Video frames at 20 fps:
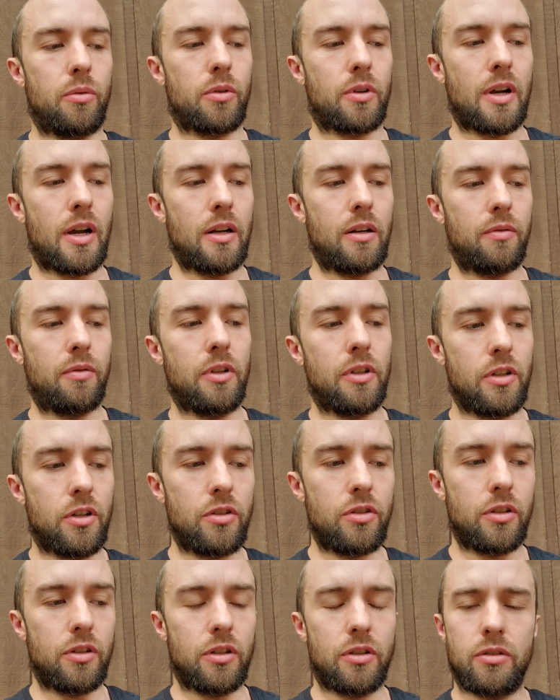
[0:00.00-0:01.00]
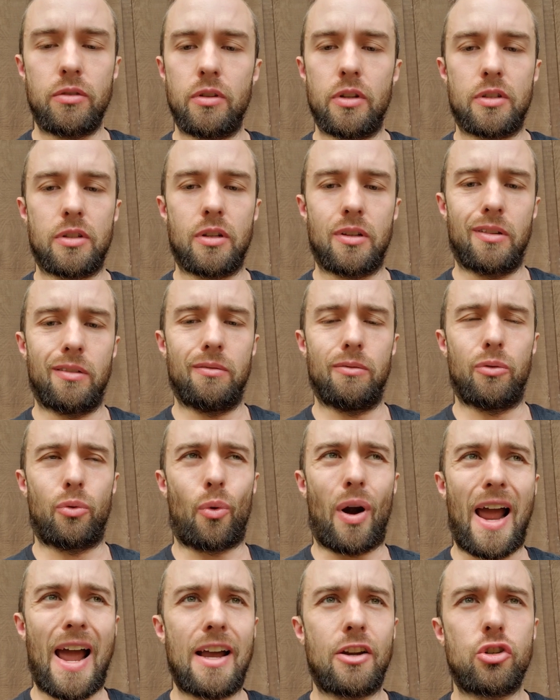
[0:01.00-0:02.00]
kind of conditioned into this
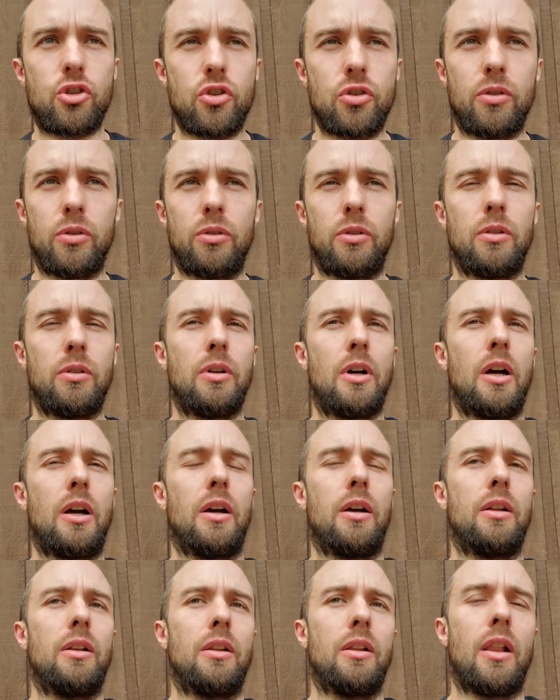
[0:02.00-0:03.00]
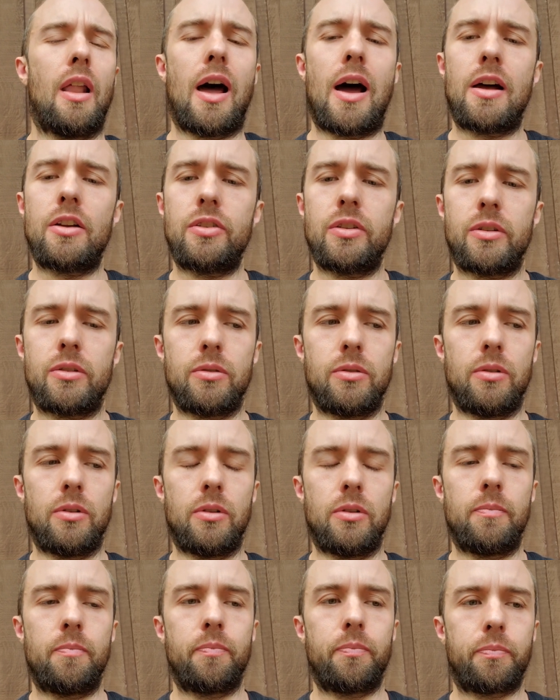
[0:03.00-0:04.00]
rational, logical
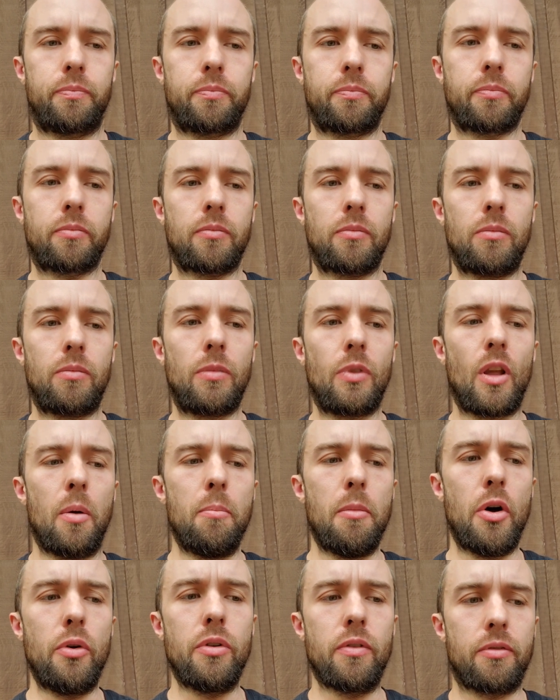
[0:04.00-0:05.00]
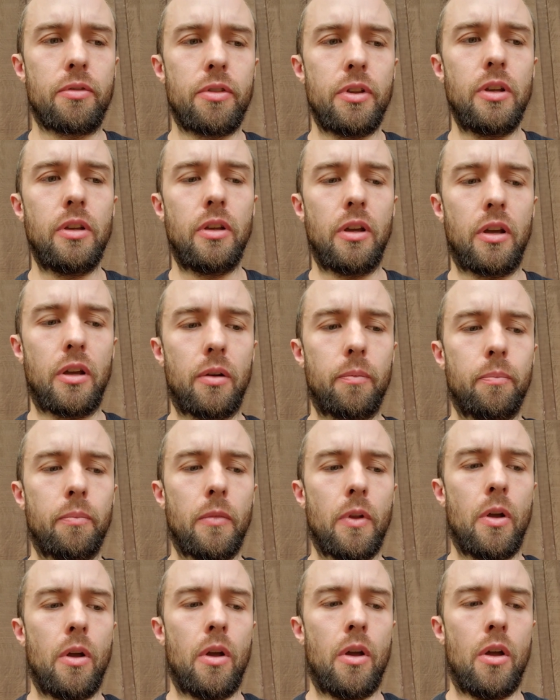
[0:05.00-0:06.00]
mode of thinking,
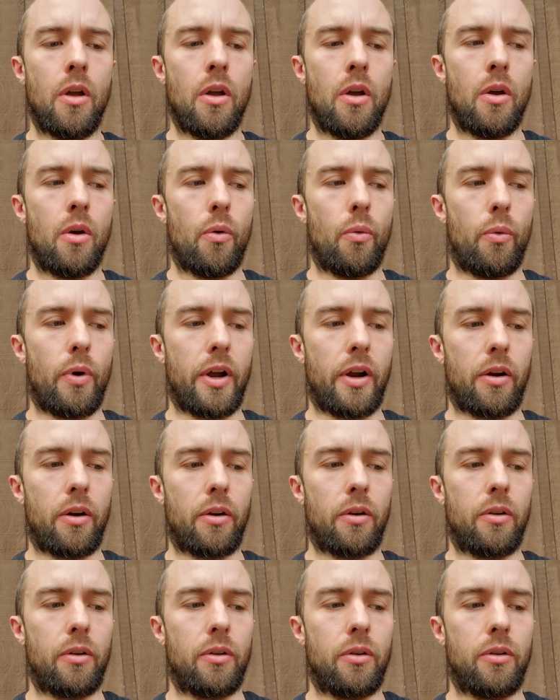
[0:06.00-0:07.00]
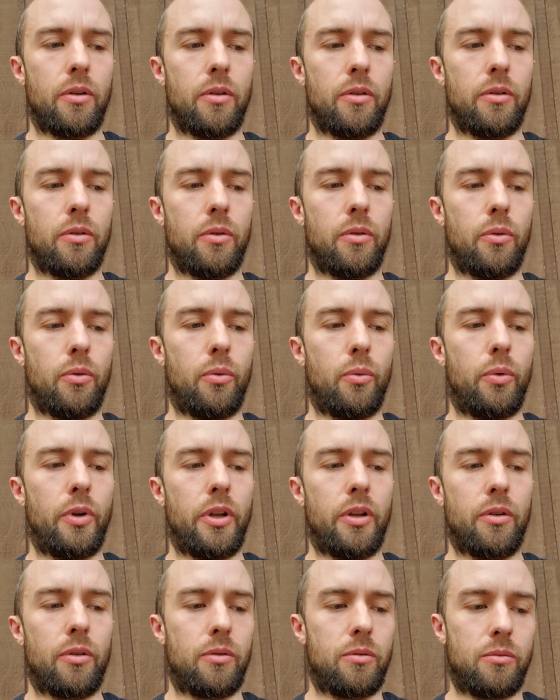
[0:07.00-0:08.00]
where
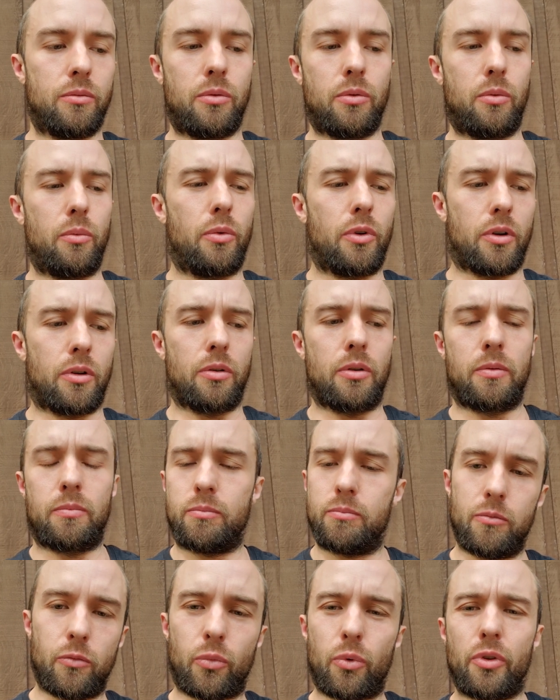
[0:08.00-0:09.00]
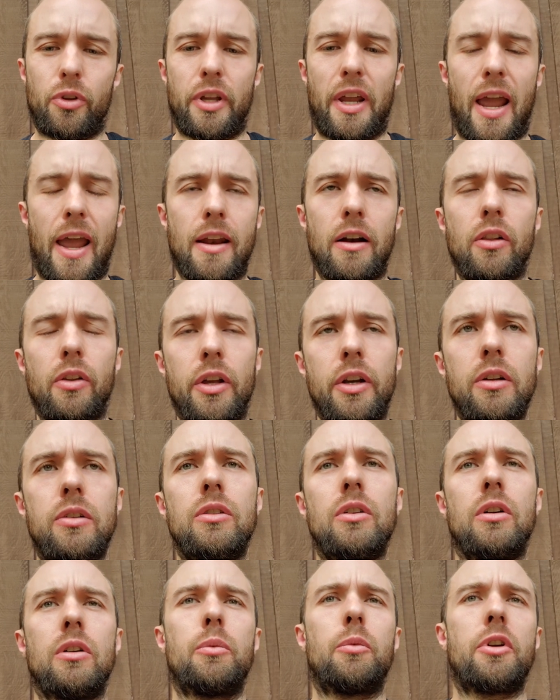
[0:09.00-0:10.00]
we're really
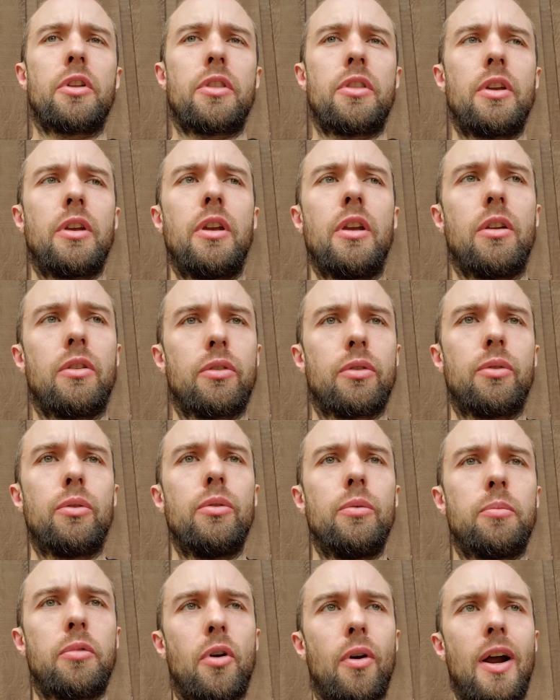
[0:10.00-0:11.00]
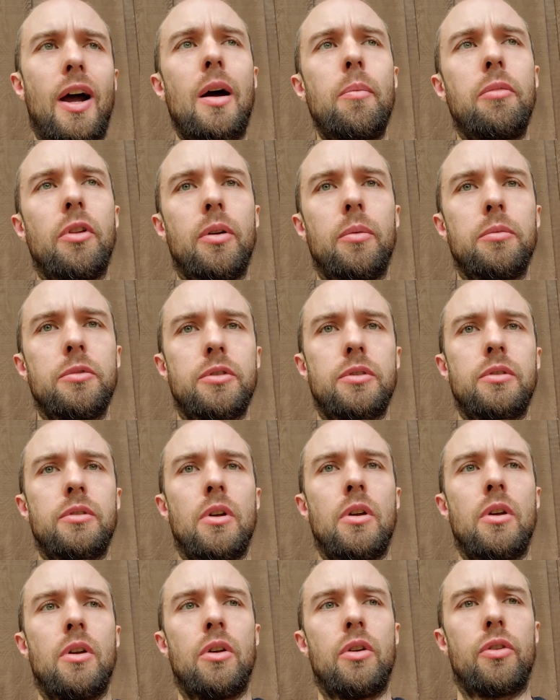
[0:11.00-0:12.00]
analytical, and we're thinking through problems
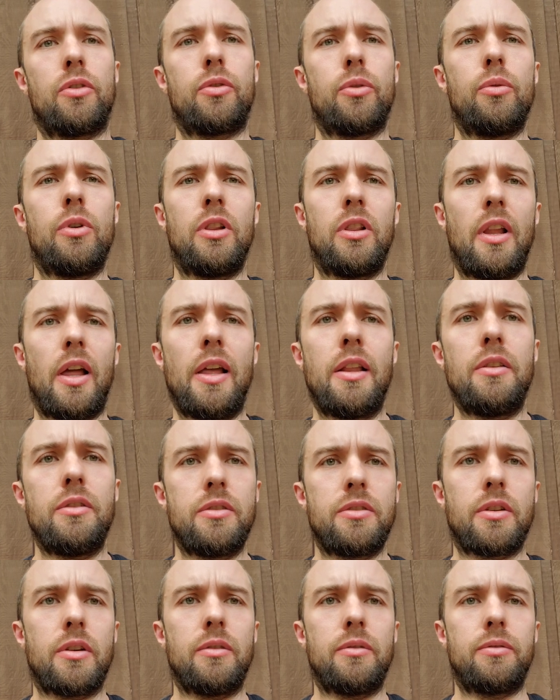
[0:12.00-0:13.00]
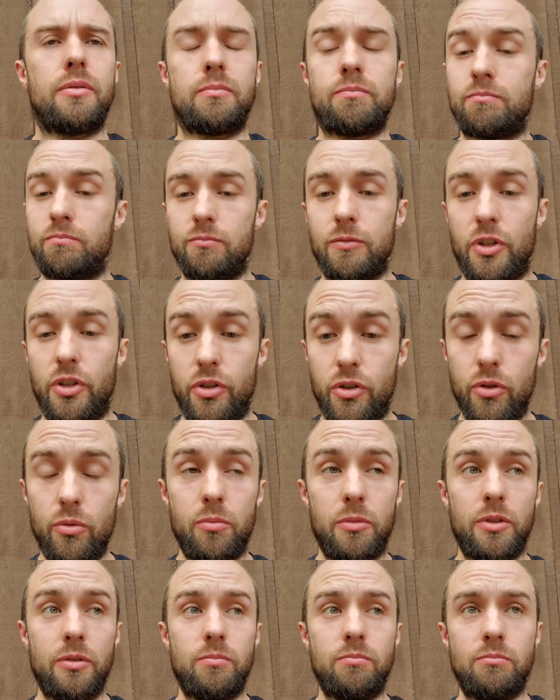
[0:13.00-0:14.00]
through a lens of
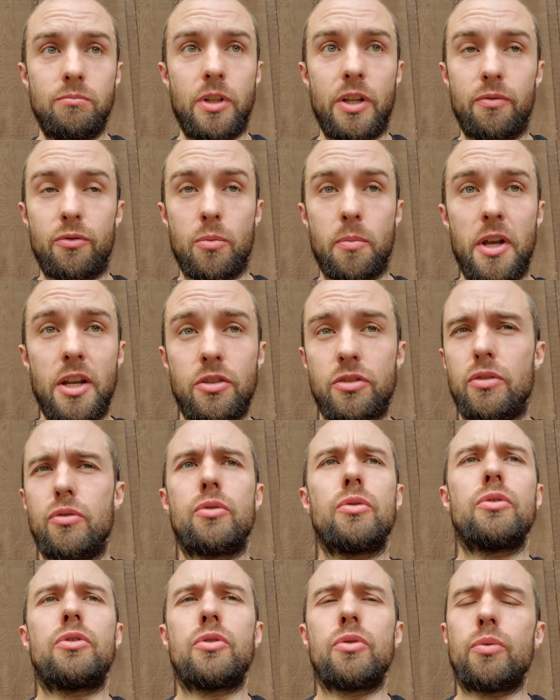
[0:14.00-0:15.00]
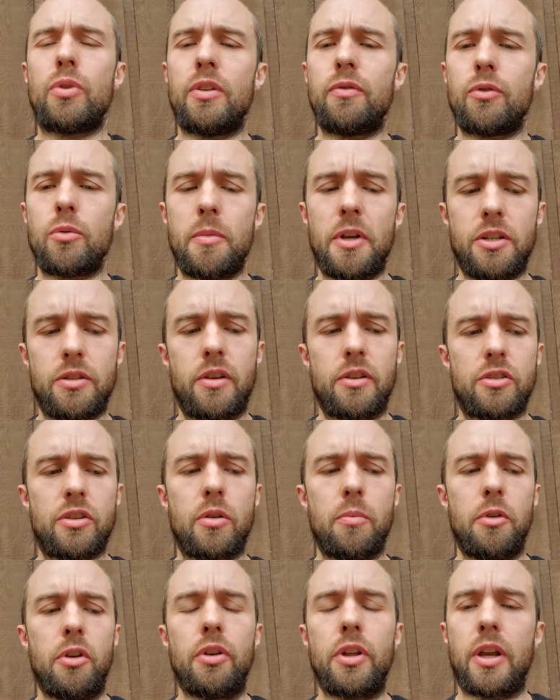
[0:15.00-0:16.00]
human information, through information that's
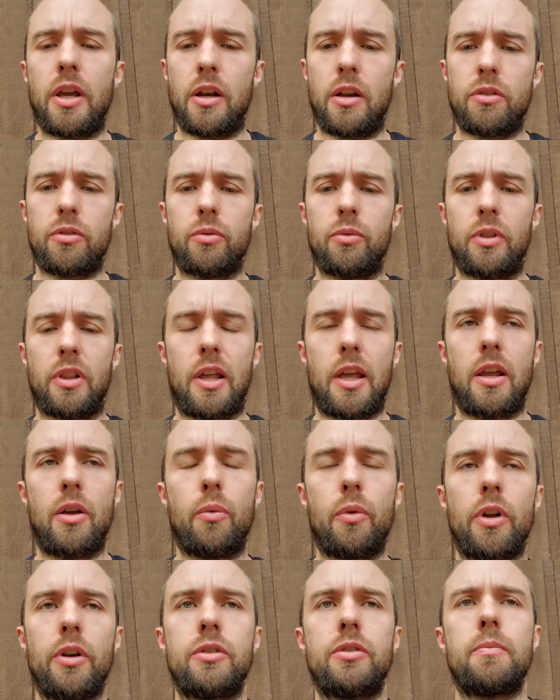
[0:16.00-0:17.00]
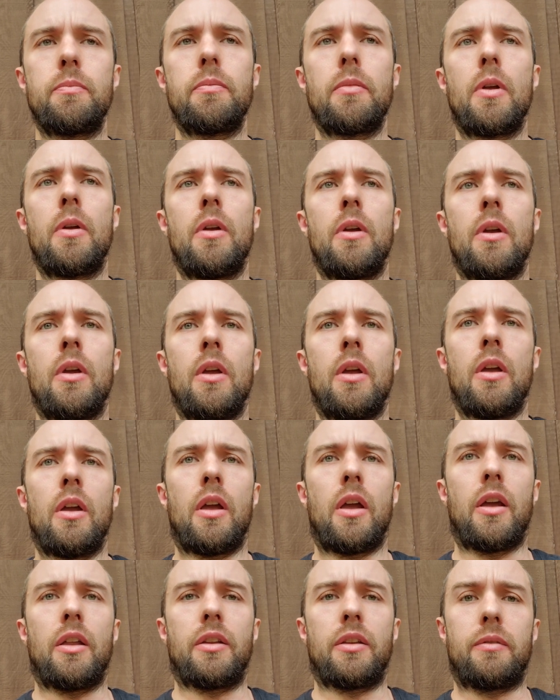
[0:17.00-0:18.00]
communicated through language.
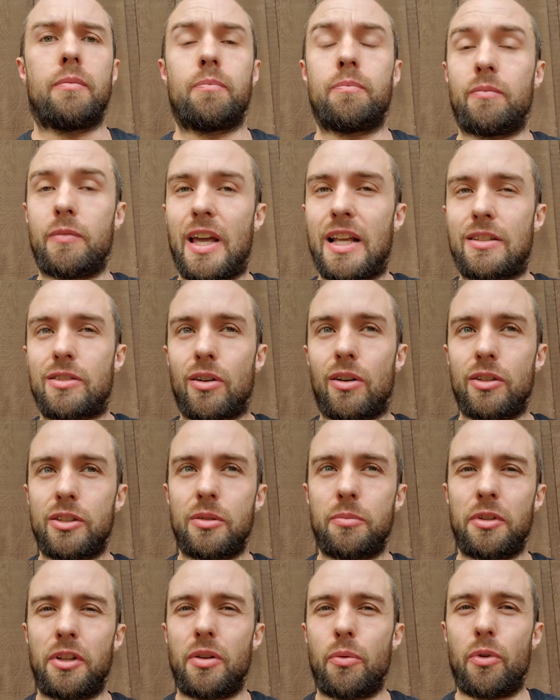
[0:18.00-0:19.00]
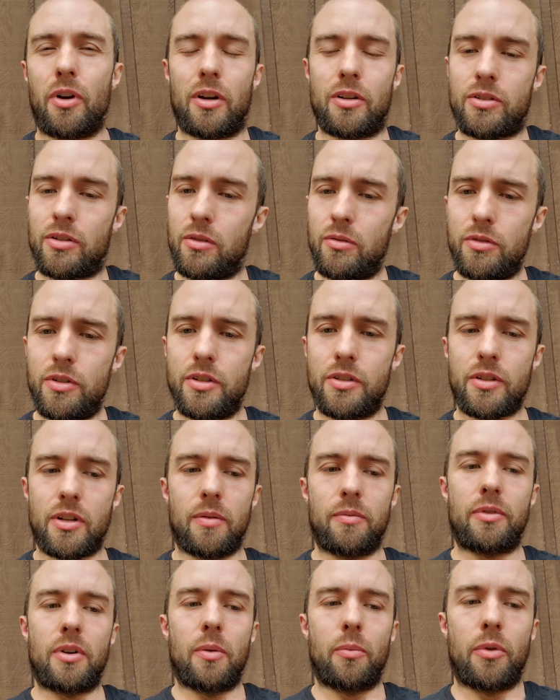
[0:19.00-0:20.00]
And that's ultimately where our solutions come
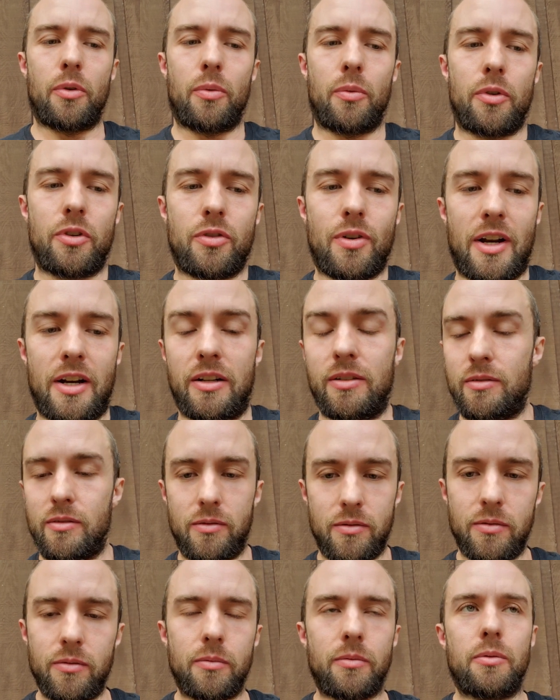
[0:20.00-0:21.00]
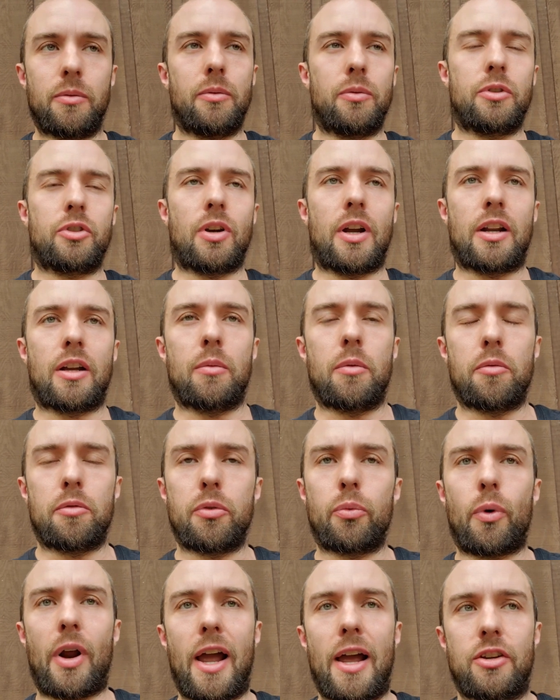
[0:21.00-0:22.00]
from, where we try to come up
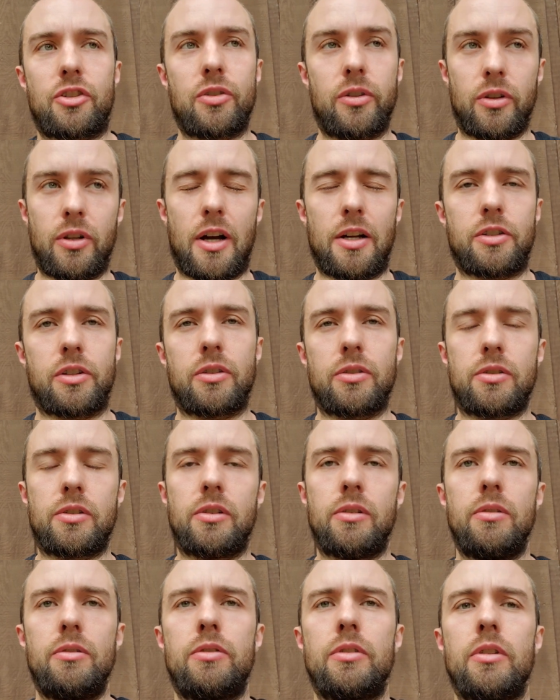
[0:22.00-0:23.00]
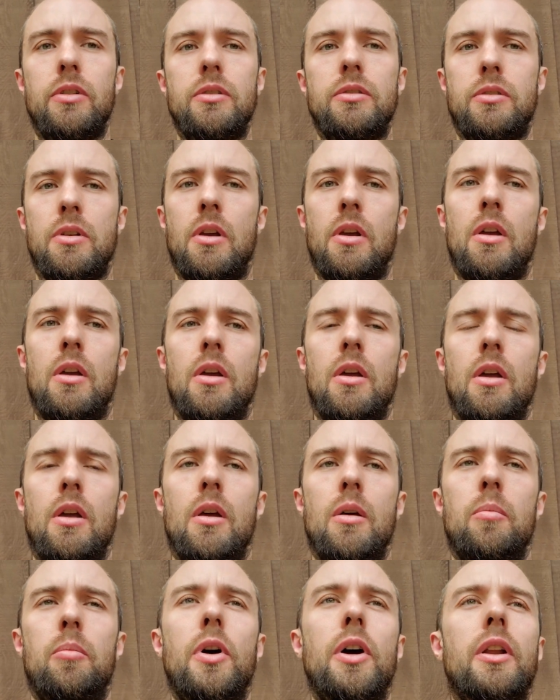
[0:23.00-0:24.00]
with rational, logical solutions.
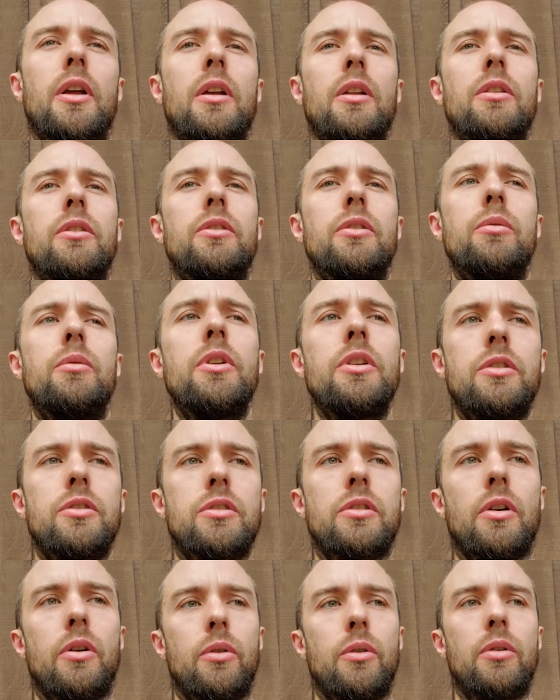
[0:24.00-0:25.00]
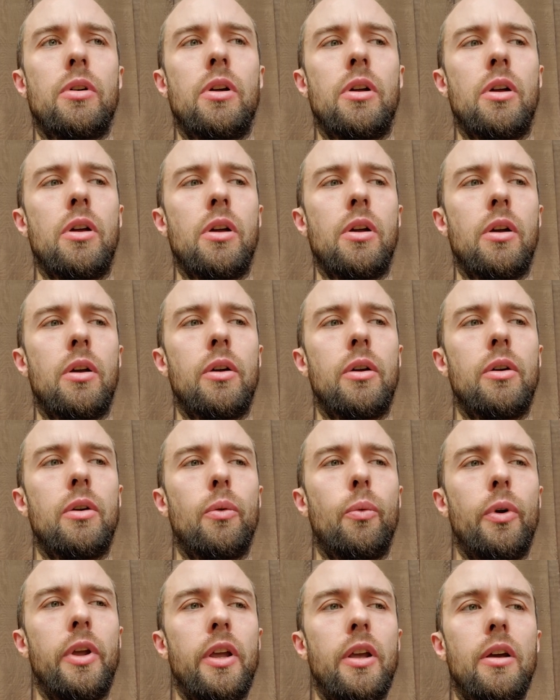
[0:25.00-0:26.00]
But in doing so,
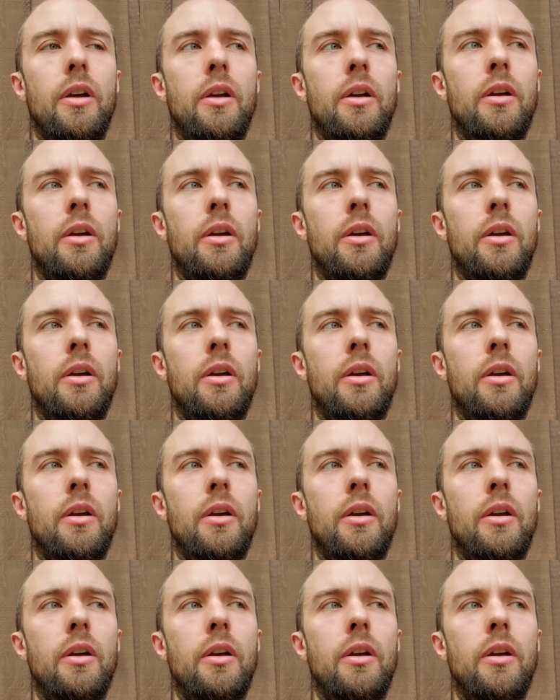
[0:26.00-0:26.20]
we